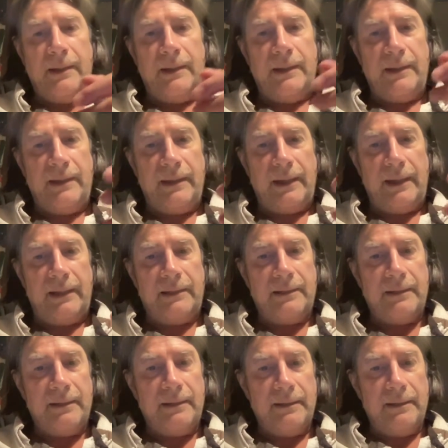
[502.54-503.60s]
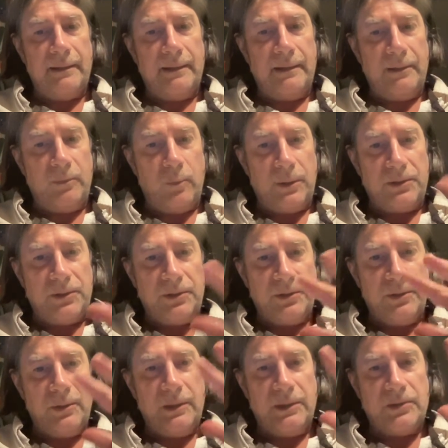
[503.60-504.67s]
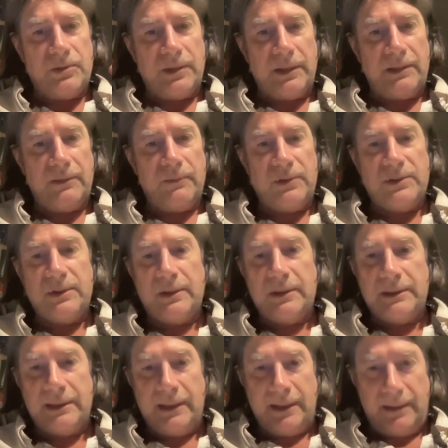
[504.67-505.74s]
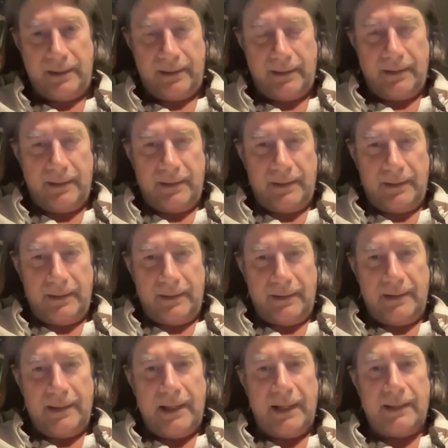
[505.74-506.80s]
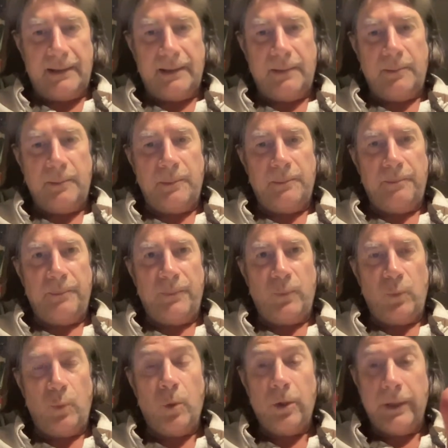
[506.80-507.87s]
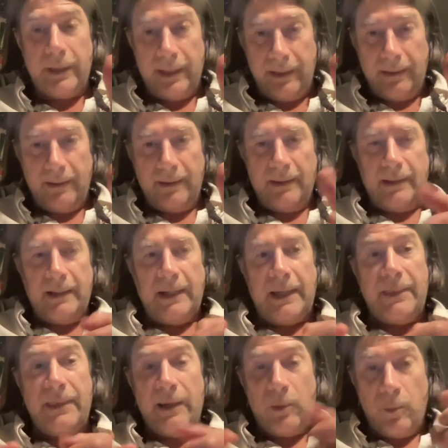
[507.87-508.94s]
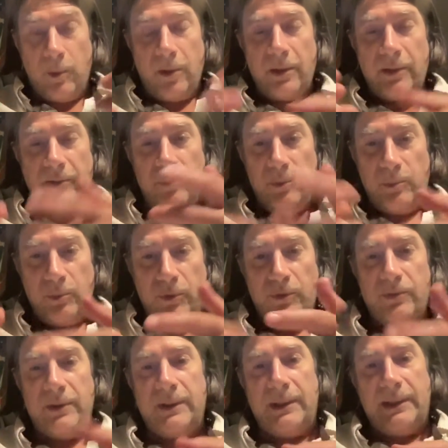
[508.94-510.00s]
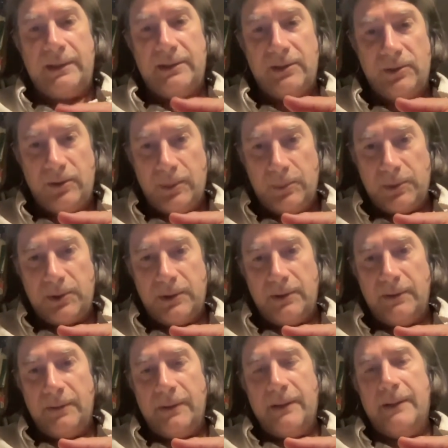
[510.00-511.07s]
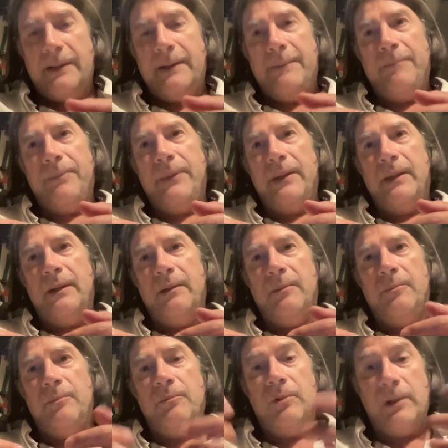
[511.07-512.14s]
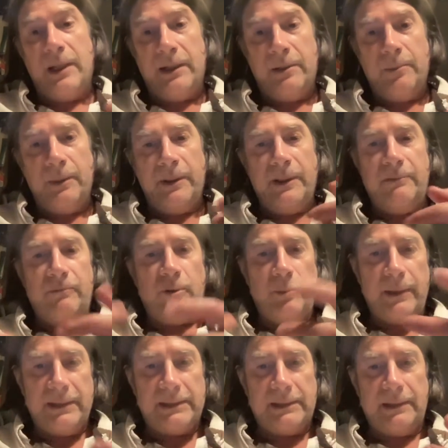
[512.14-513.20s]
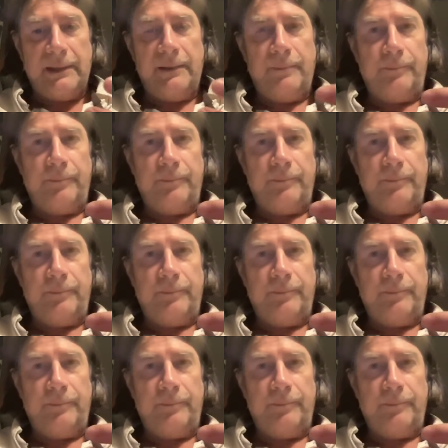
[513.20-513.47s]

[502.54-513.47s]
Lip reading: And that what you're doing is trying to facilitate that working, and that work of improving that description reliably and robustly